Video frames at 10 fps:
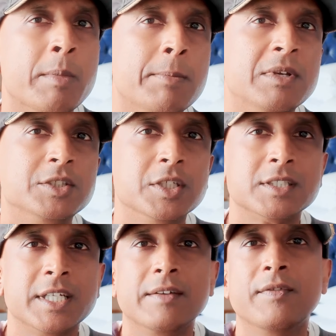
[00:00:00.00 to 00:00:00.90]
maybe
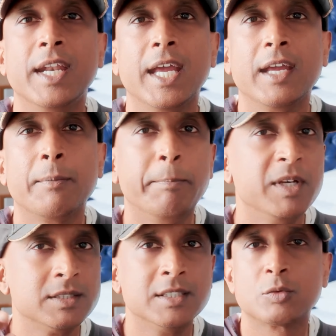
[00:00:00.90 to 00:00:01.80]
just even a
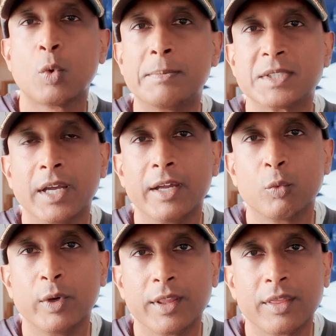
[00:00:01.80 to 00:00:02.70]
business website
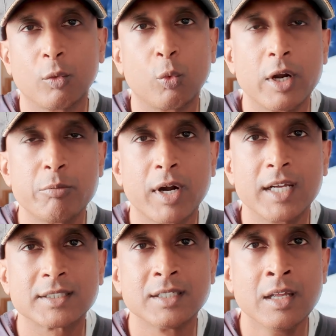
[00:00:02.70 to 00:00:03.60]
with
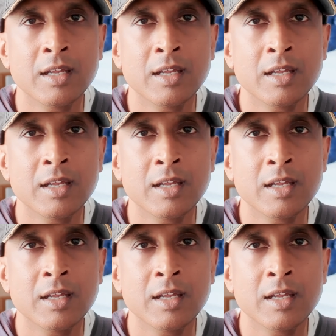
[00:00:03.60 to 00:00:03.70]
WordPress.